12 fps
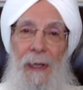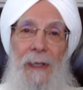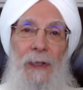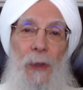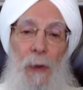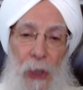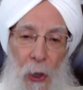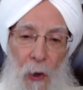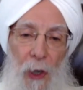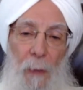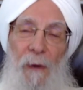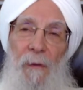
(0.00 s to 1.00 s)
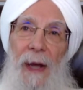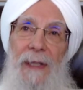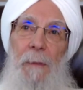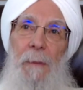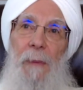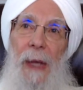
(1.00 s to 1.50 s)
So yoga
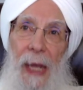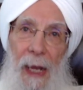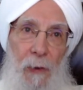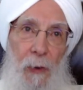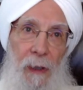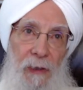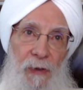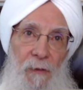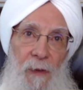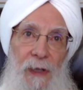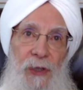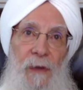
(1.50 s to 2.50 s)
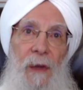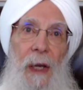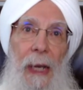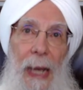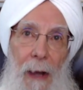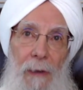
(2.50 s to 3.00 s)
provides a behavioral intervention that
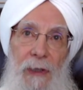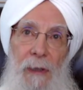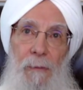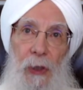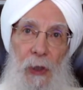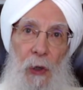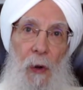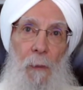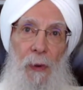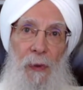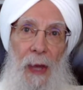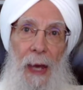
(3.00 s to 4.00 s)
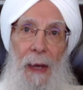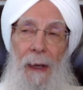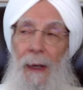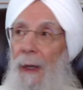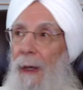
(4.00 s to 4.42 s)
allows them to cope with that.